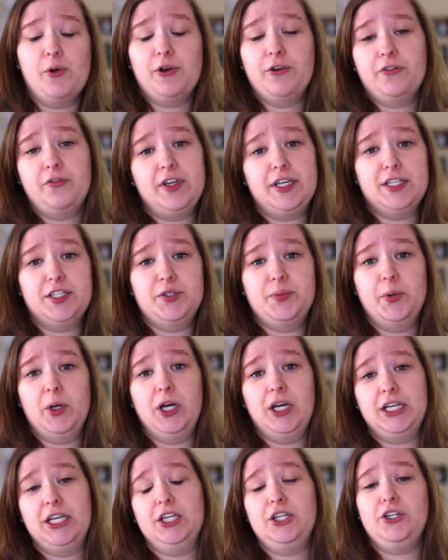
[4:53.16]
or
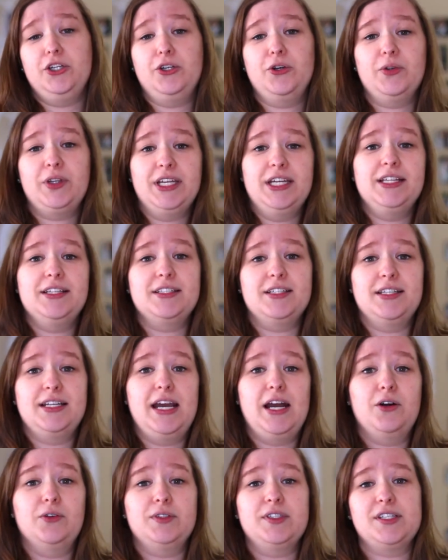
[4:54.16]
Facebook and you know the ins and
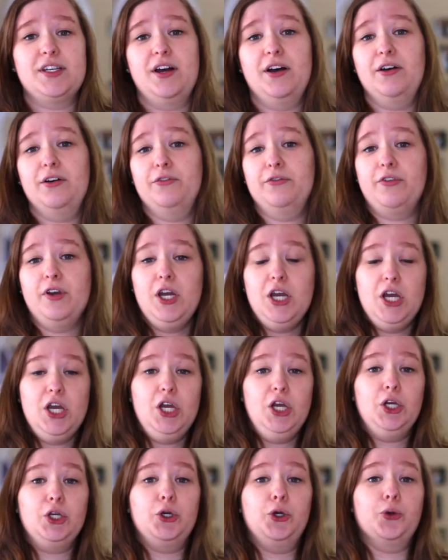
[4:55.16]
outs of
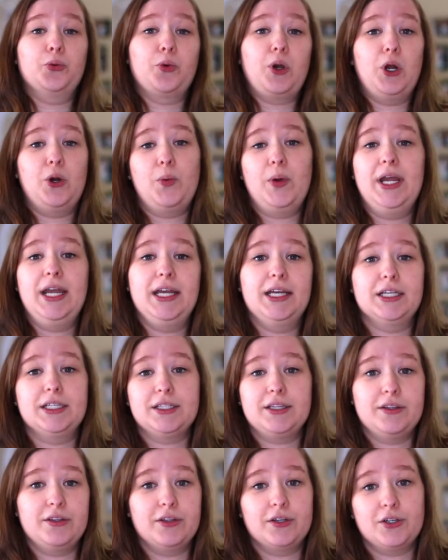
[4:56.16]

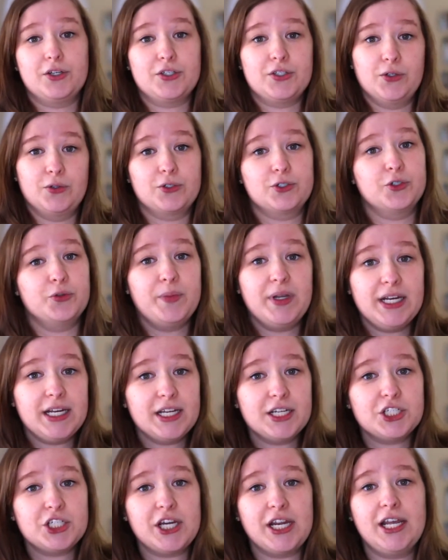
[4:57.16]
growing their social
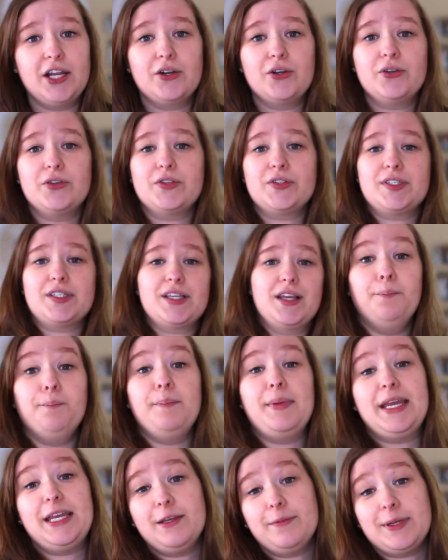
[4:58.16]
media channels.
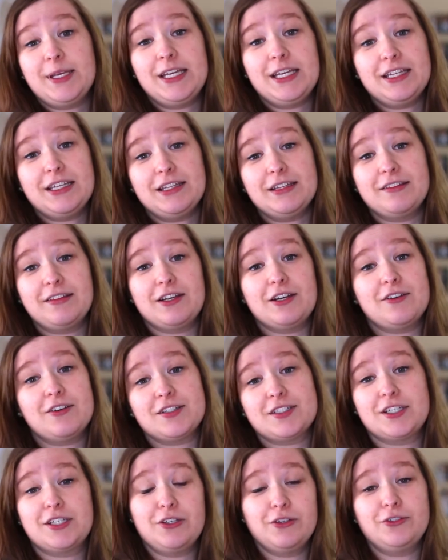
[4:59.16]
Maybe there
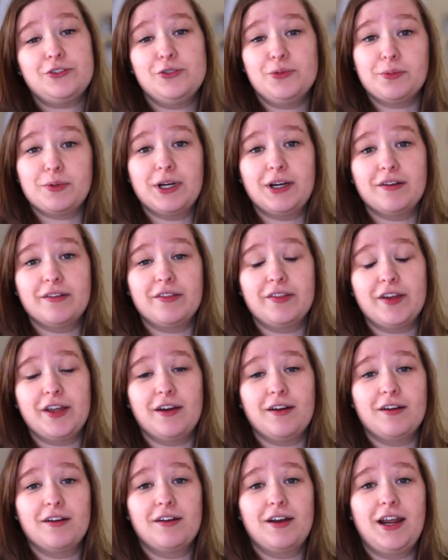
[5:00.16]
is a YouTuber out
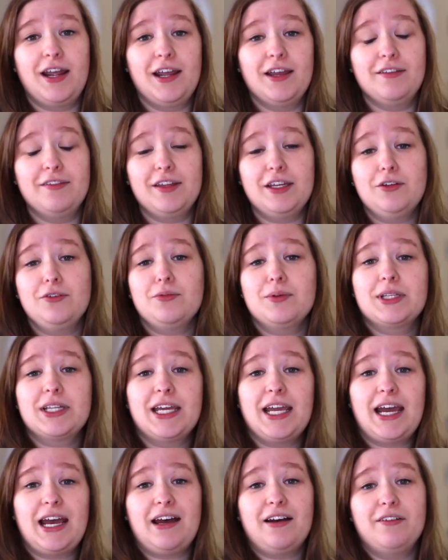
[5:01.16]
there and they don't
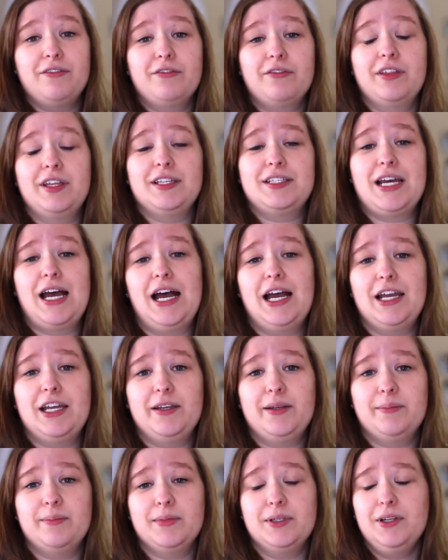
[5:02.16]
really have the
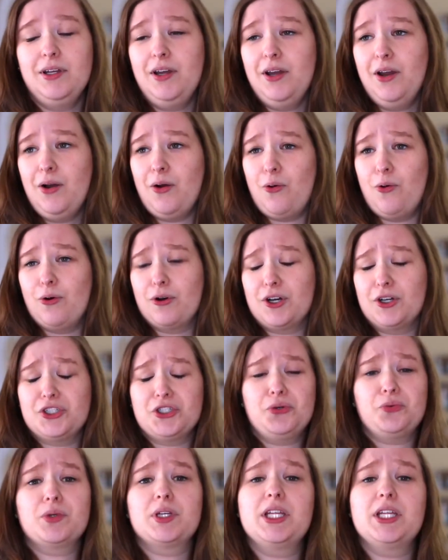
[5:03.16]
time or don't